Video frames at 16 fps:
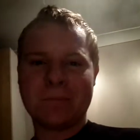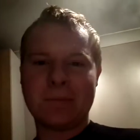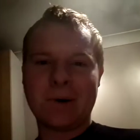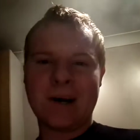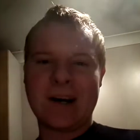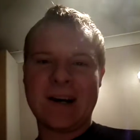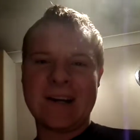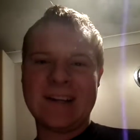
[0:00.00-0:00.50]

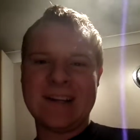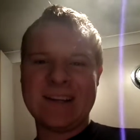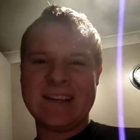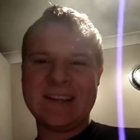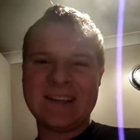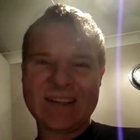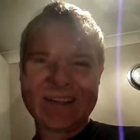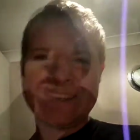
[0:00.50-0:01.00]
Bye.
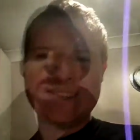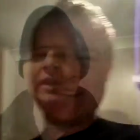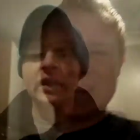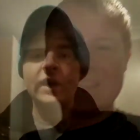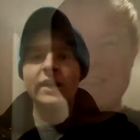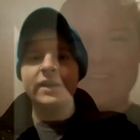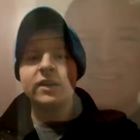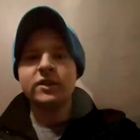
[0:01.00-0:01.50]

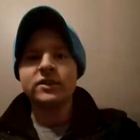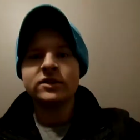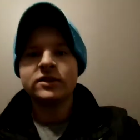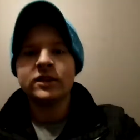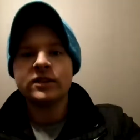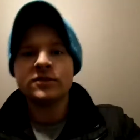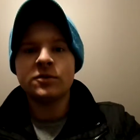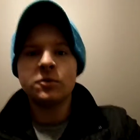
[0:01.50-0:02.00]
hey guys,
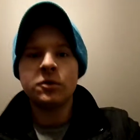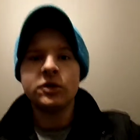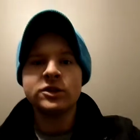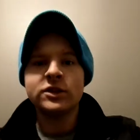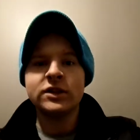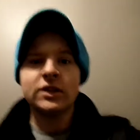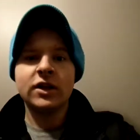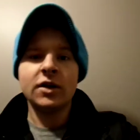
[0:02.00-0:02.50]
thanks for
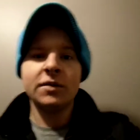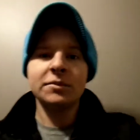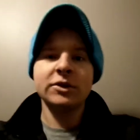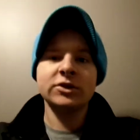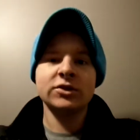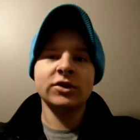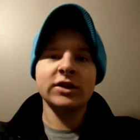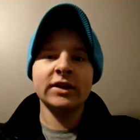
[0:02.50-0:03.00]
watching. Hope you
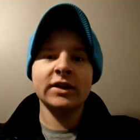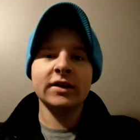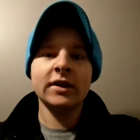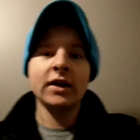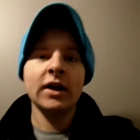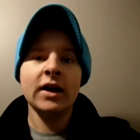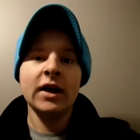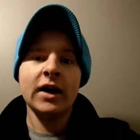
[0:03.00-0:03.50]
enjoyed it
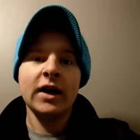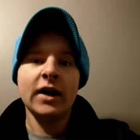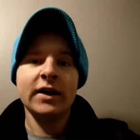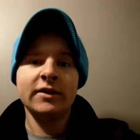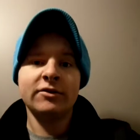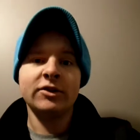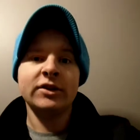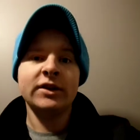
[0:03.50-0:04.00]

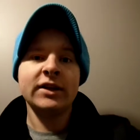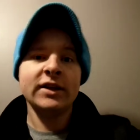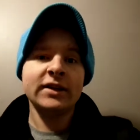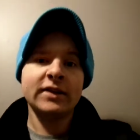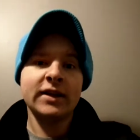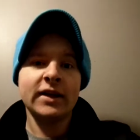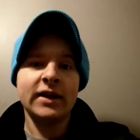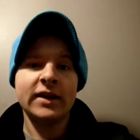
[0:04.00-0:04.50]
if you
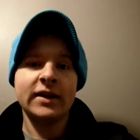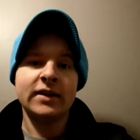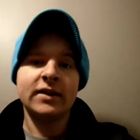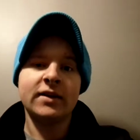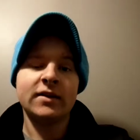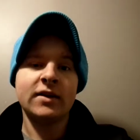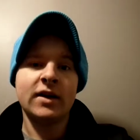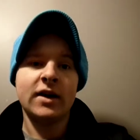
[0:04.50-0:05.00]
did
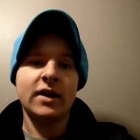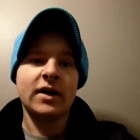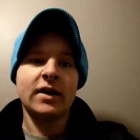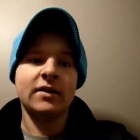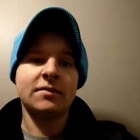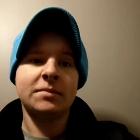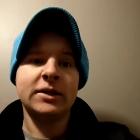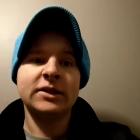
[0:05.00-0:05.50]
then
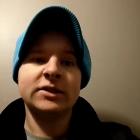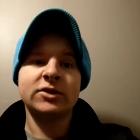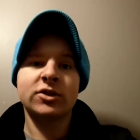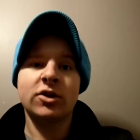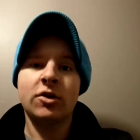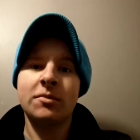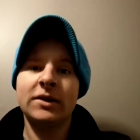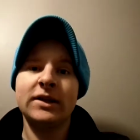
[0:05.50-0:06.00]
uh, please
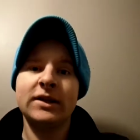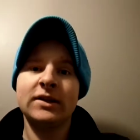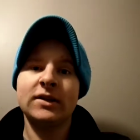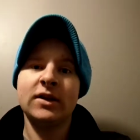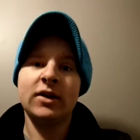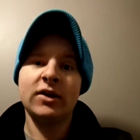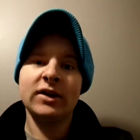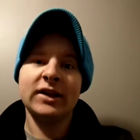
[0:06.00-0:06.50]

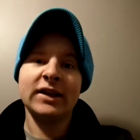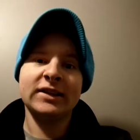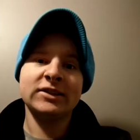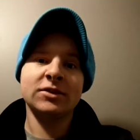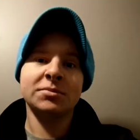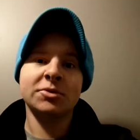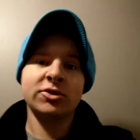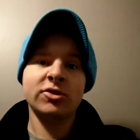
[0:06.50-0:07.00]
comment, like and
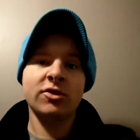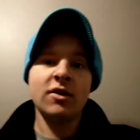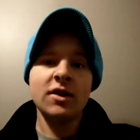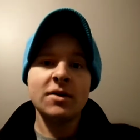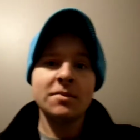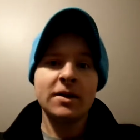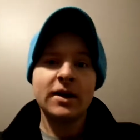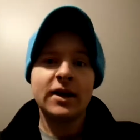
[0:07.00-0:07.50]

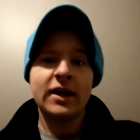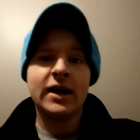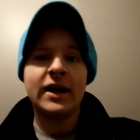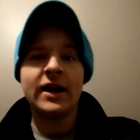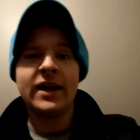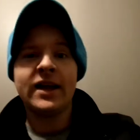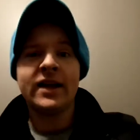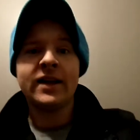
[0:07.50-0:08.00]
subscribe
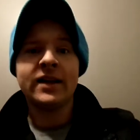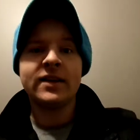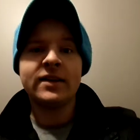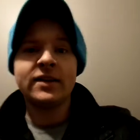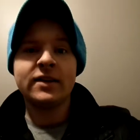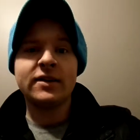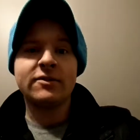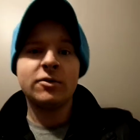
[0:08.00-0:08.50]

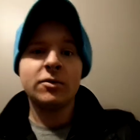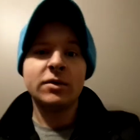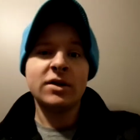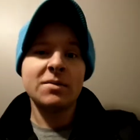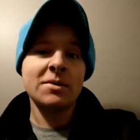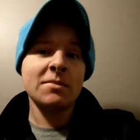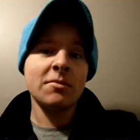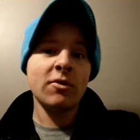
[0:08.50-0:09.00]
and if you want a
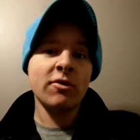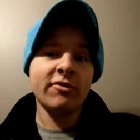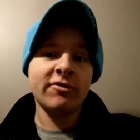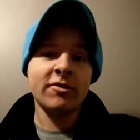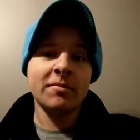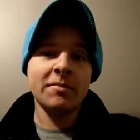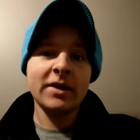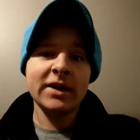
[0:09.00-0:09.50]
little bit more
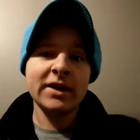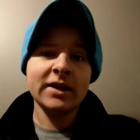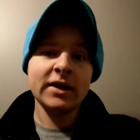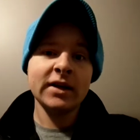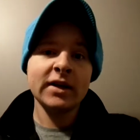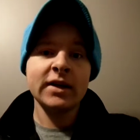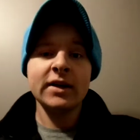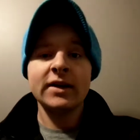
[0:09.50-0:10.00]
from me
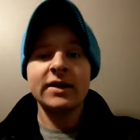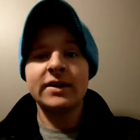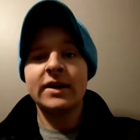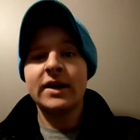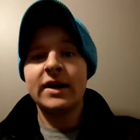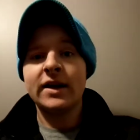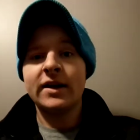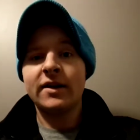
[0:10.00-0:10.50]

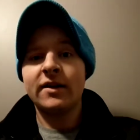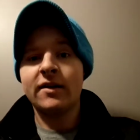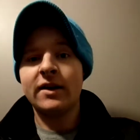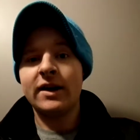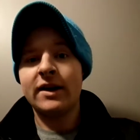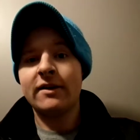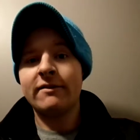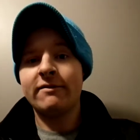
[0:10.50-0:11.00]
then I
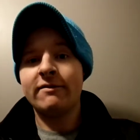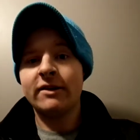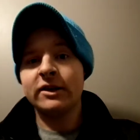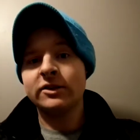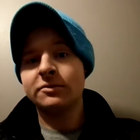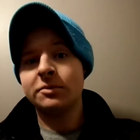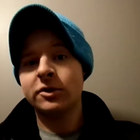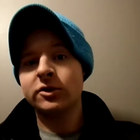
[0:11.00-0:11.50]
have
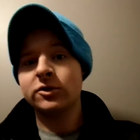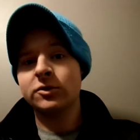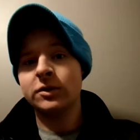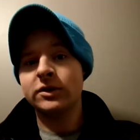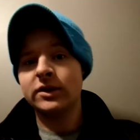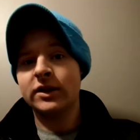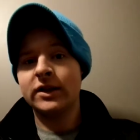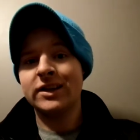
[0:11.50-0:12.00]
Facebook,
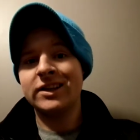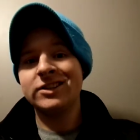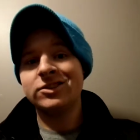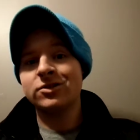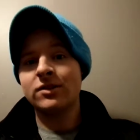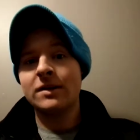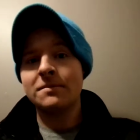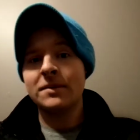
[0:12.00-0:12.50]
Twitter and
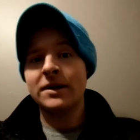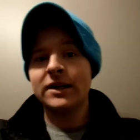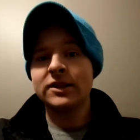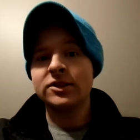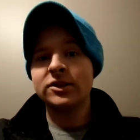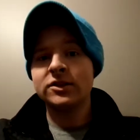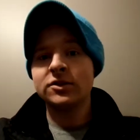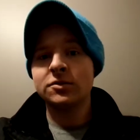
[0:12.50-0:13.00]
Instagram
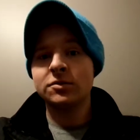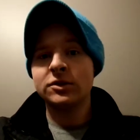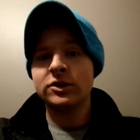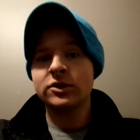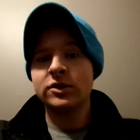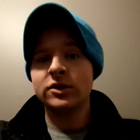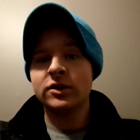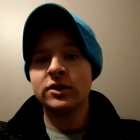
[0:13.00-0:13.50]
pages
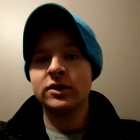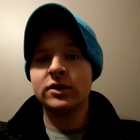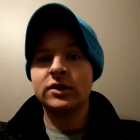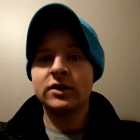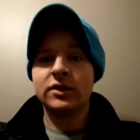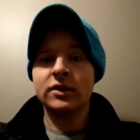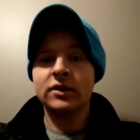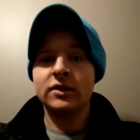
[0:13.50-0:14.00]
which you
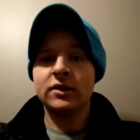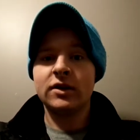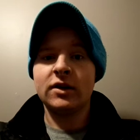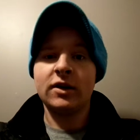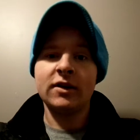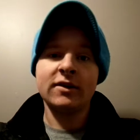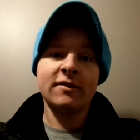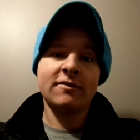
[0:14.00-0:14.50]
can
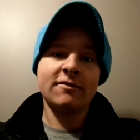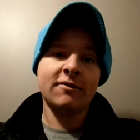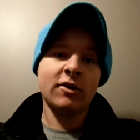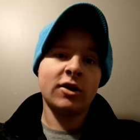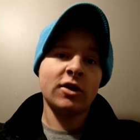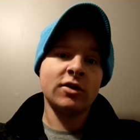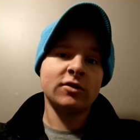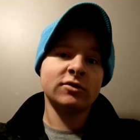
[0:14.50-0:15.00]
like,
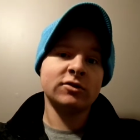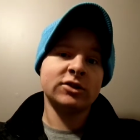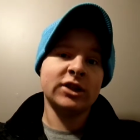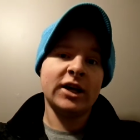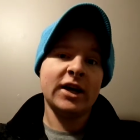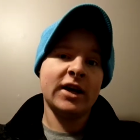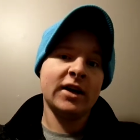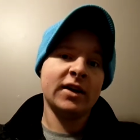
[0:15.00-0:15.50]
follow,
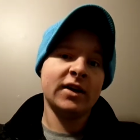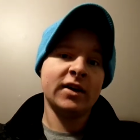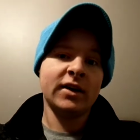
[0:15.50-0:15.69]
share